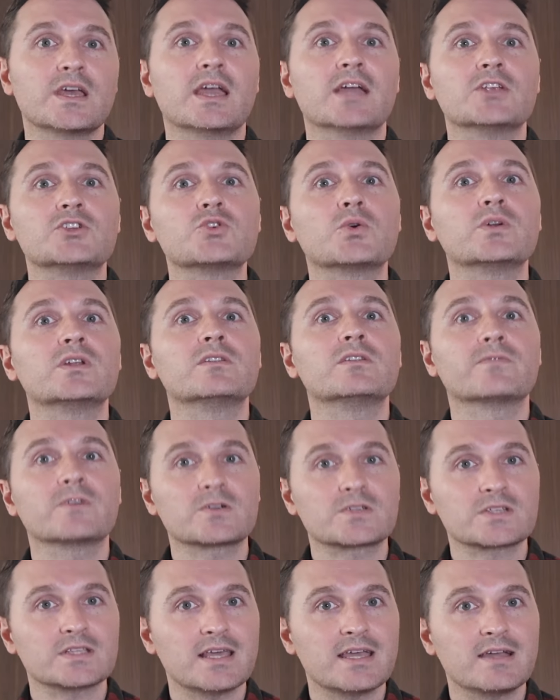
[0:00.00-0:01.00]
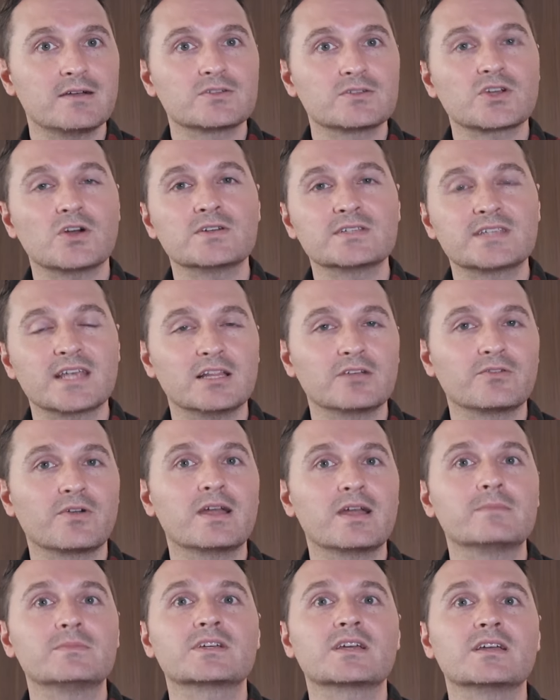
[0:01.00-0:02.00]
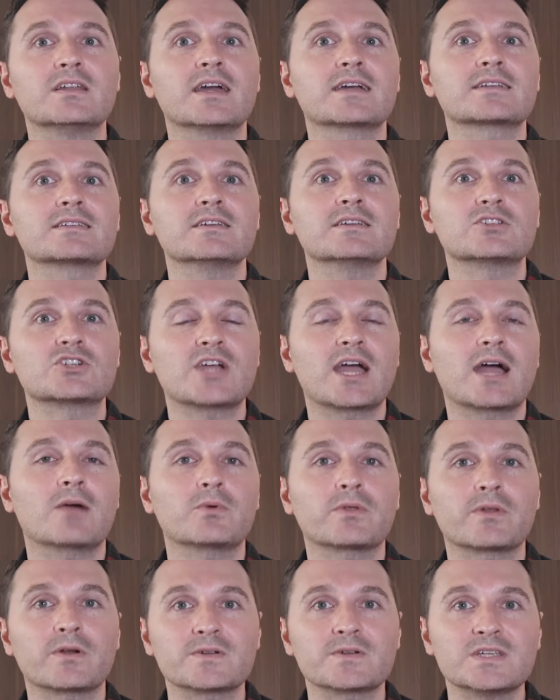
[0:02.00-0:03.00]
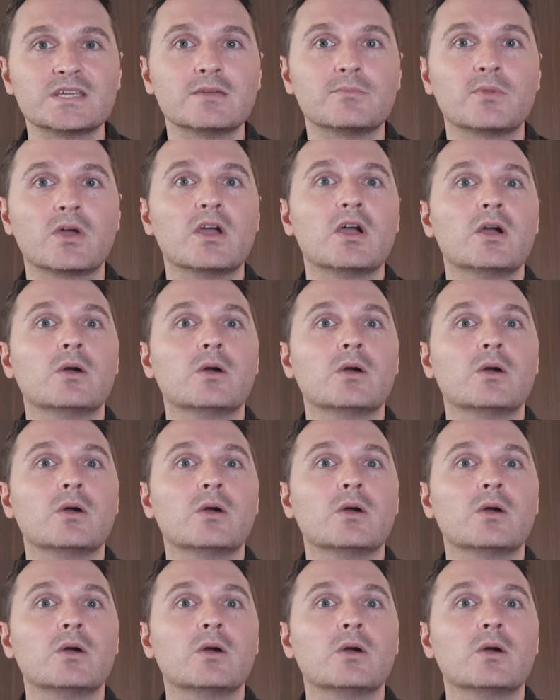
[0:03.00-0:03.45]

and joining the Verse Lounge on Telegram to connect and chat with our team.